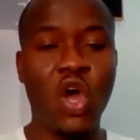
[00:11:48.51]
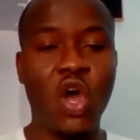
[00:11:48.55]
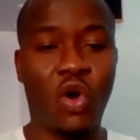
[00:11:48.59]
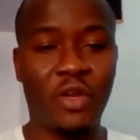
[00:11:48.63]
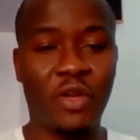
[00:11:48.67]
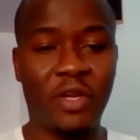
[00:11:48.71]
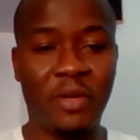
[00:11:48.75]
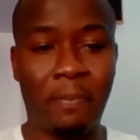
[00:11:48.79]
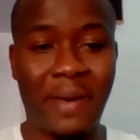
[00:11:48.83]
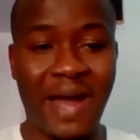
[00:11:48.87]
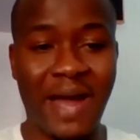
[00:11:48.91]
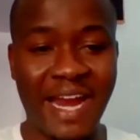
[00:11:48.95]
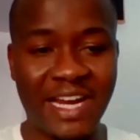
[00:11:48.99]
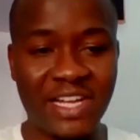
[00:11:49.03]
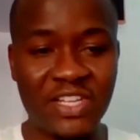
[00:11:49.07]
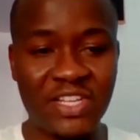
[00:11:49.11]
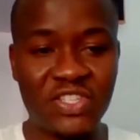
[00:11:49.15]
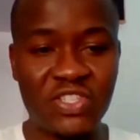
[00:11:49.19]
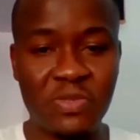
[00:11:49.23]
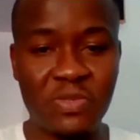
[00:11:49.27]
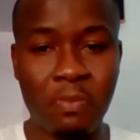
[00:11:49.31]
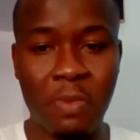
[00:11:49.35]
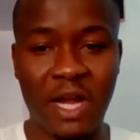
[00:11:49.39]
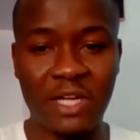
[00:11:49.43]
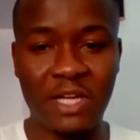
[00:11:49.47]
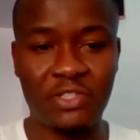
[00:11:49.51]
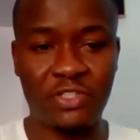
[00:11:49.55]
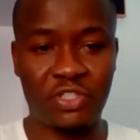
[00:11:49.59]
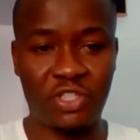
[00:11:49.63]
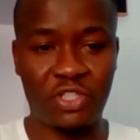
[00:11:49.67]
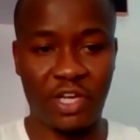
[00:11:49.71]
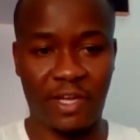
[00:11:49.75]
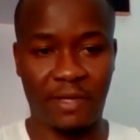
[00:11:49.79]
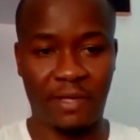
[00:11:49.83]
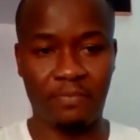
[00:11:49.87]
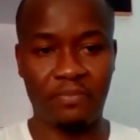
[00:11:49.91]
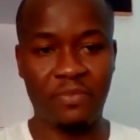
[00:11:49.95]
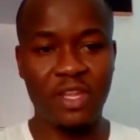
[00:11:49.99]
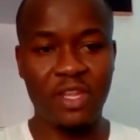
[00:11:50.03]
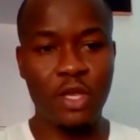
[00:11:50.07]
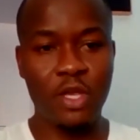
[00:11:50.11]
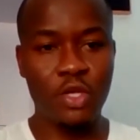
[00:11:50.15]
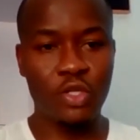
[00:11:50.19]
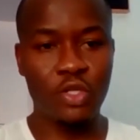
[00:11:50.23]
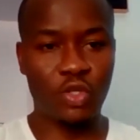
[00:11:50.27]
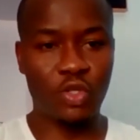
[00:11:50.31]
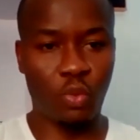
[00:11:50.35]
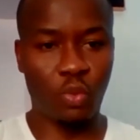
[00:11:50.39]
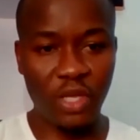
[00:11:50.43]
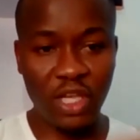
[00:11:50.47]
on the Binance Smart Chain.
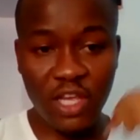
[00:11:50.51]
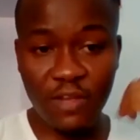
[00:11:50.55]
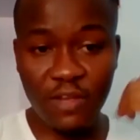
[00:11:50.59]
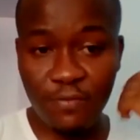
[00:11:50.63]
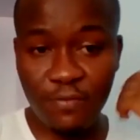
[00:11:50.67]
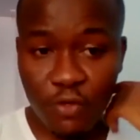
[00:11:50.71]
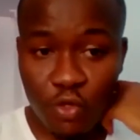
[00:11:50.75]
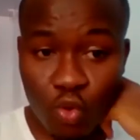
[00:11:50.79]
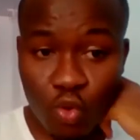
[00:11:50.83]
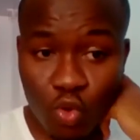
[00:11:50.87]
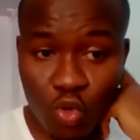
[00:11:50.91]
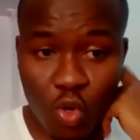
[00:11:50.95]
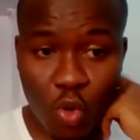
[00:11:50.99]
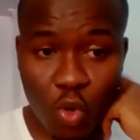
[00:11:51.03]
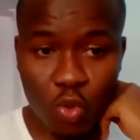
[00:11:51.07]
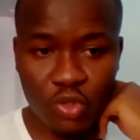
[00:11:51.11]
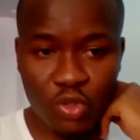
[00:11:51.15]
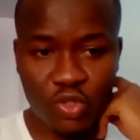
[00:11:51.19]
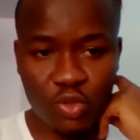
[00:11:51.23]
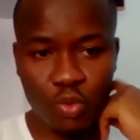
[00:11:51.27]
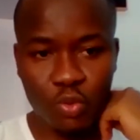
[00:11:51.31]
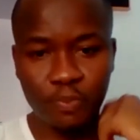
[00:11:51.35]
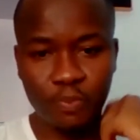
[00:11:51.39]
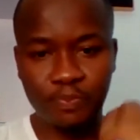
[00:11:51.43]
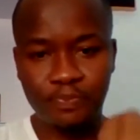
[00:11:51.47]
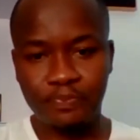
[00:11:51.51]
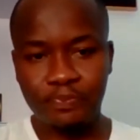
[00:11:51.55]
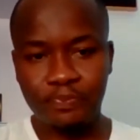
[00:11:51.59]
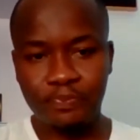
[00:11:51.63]
So if you go to